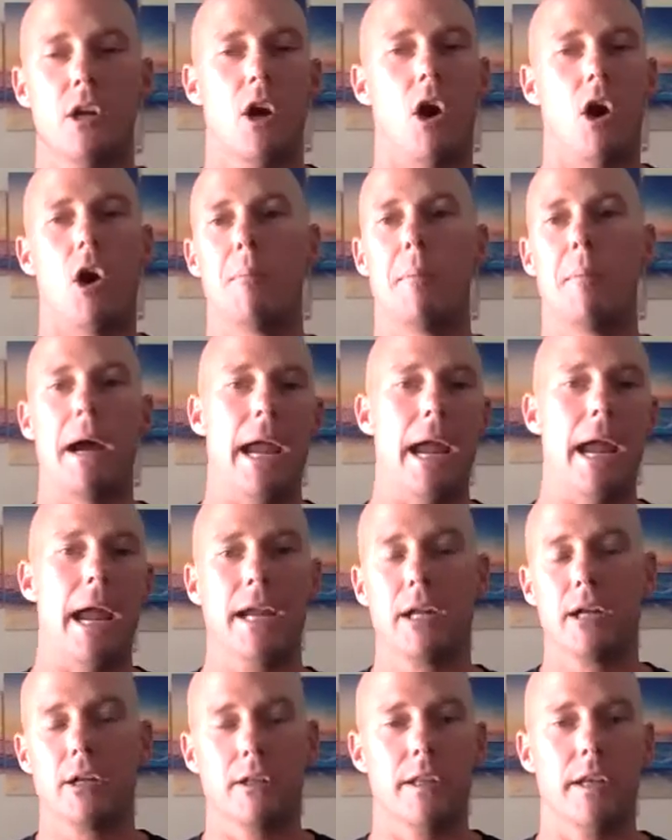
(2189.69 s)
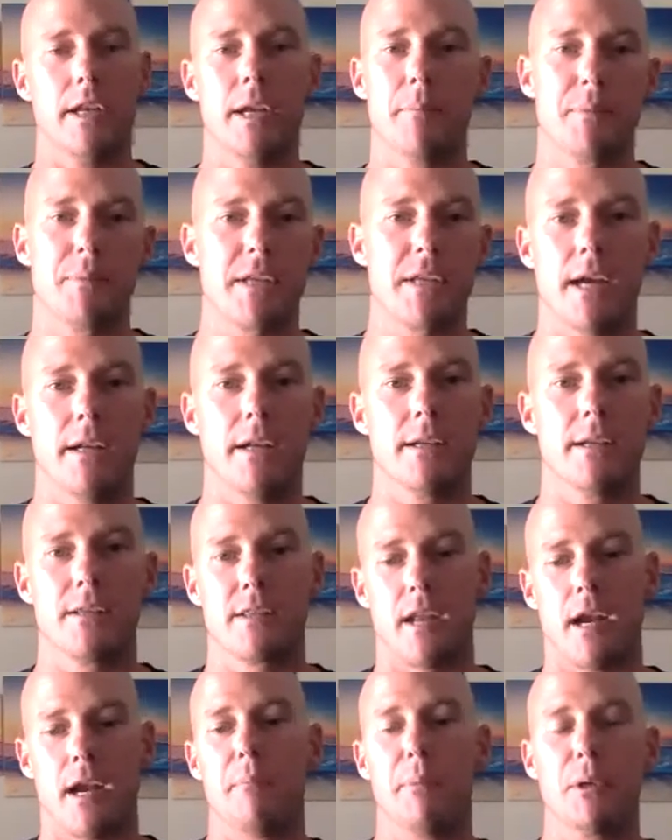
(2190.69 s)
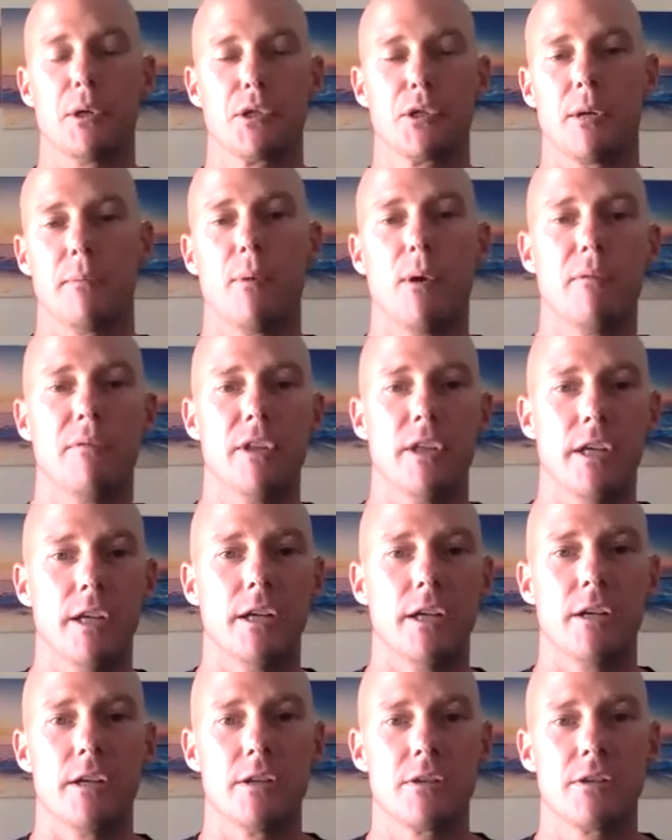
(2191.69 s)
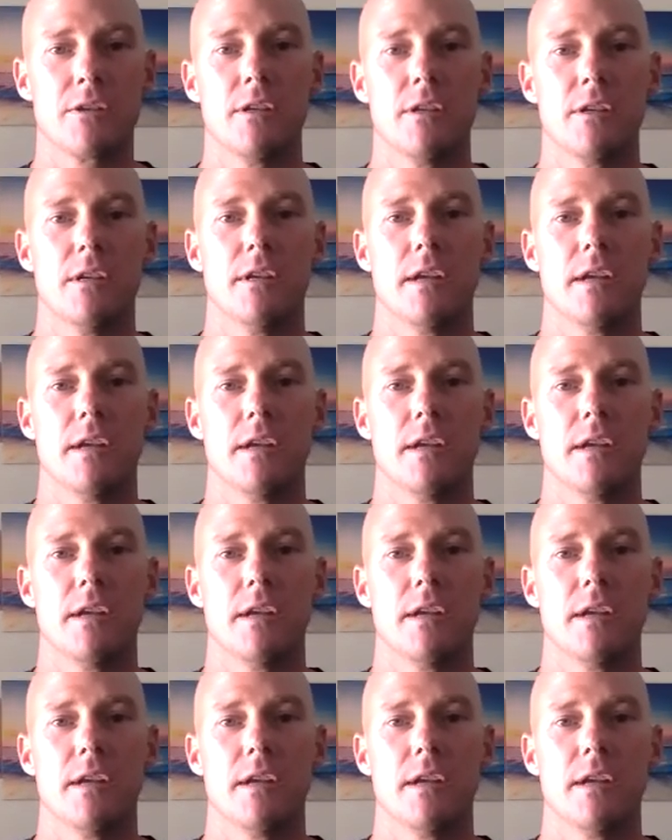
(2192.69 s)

All my ankle and hip tightness that I built up over the years